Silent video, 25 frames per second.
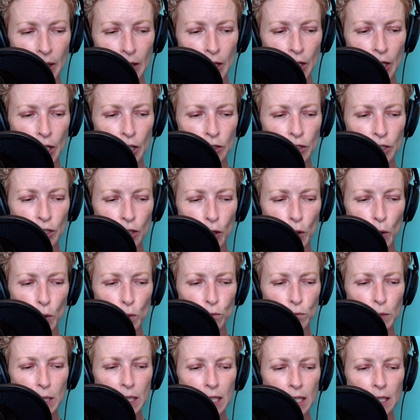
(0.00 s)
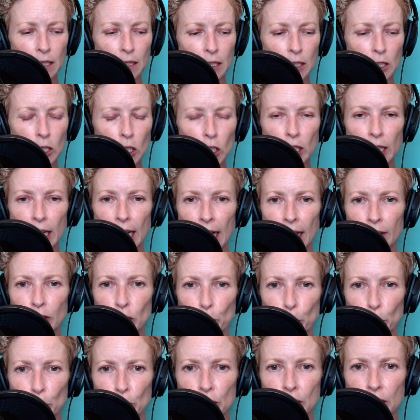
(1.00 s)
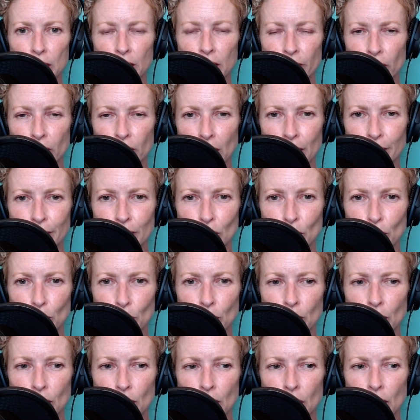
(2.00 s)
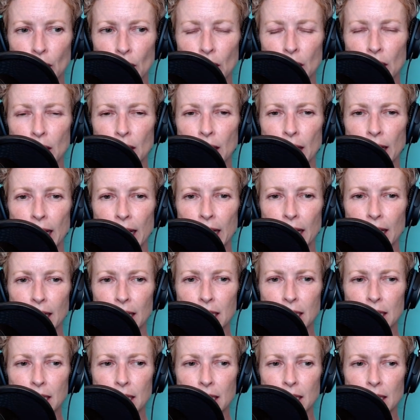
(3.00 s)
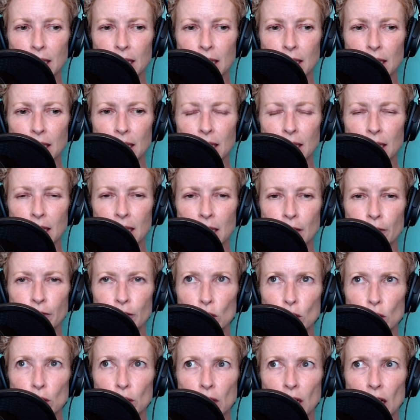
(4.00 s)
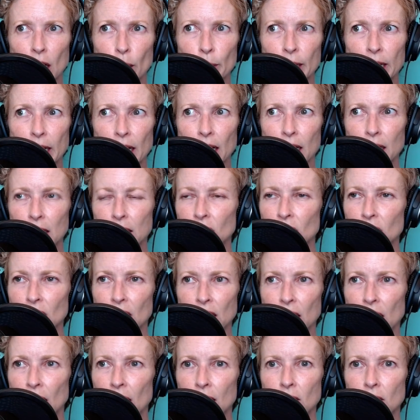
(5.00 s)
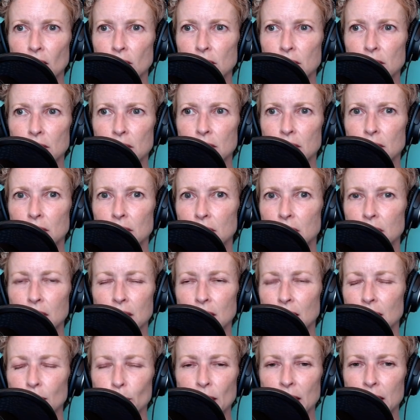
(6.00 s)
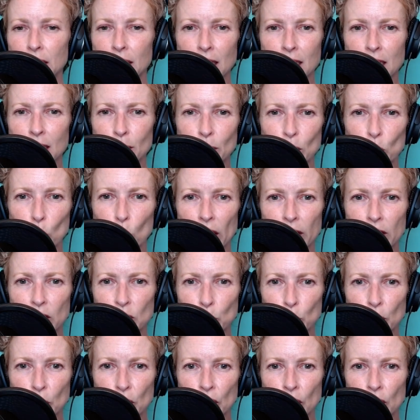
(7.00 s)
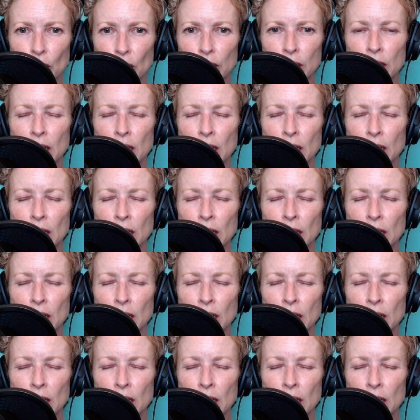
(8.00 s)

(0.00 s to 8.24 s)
So really look at the person in front of you. And if you're coming at it and you're like, this doesn't make sense to me why this would hurt,